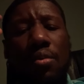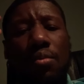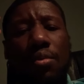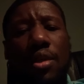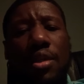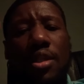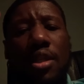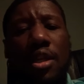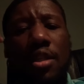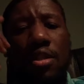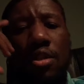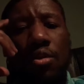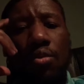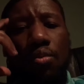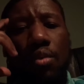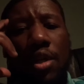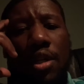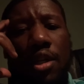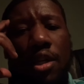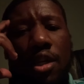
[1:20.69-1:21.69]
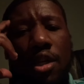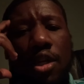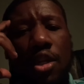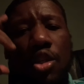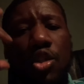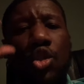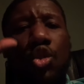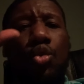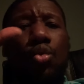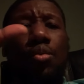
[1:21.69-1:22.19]
we tend to want to
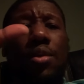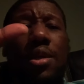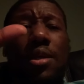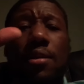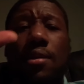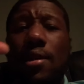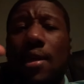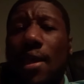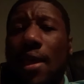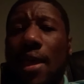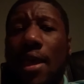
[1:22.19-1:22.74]
tweak,